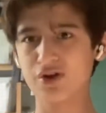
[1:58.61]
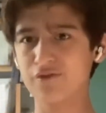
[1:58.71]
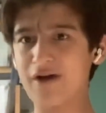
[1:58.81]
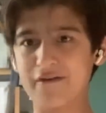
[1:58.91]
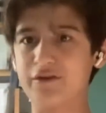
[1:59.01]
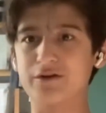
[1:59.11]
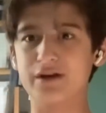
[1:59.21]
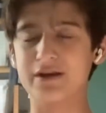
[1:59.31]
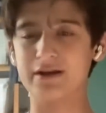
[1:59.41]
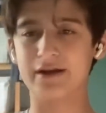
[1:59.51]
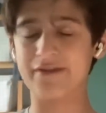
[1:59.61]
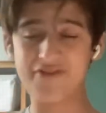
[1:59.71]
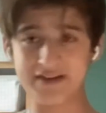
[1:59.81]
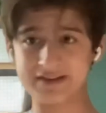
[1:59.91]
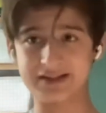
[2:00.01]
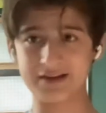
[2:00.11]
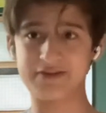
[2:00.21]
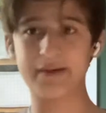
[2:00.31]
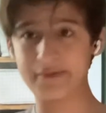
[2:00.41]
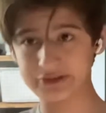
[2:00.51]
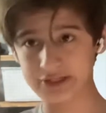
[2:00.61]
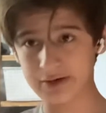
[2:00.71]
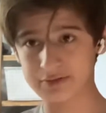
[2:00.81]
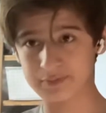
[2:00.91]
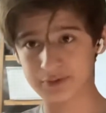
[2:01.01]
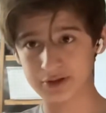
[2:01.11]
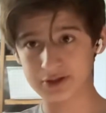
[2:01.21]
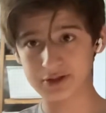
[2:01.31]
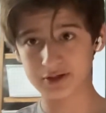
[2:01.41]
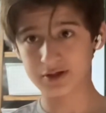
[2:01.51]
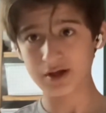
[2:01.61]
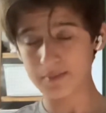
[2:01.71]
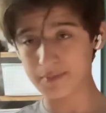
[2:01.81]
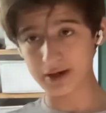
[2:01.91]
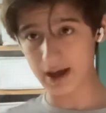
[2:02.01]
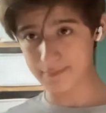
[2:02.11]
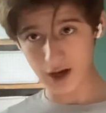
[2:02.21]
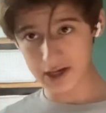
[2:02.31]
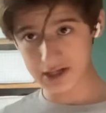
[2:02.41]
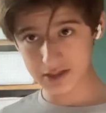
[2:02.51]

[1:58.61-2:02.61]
500, and it's gonna think I'm done with the book, but I'm not.